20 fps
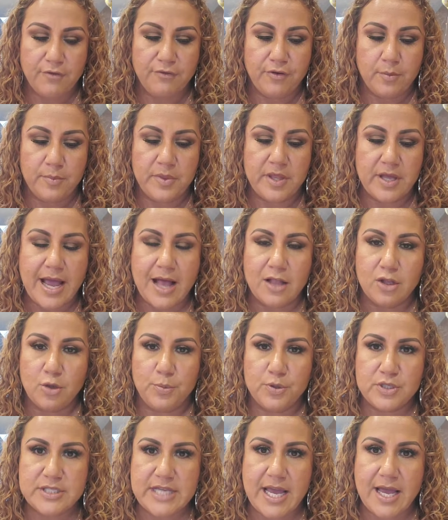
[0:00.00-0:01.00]
the
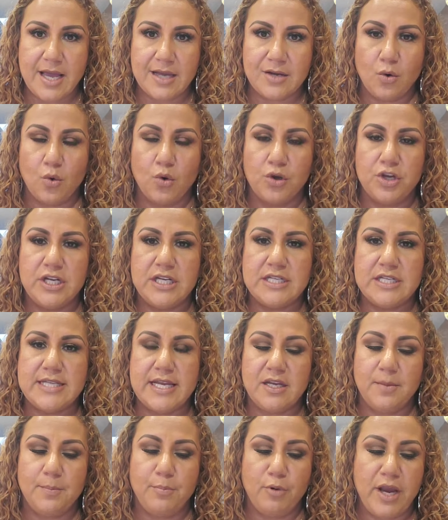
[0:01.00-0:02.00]
Alipotec, or you need to
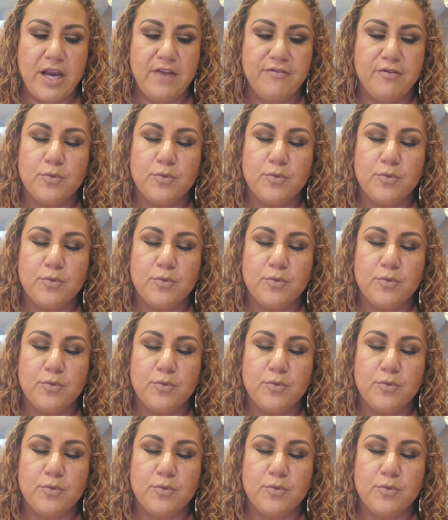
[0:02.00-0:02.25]
take a break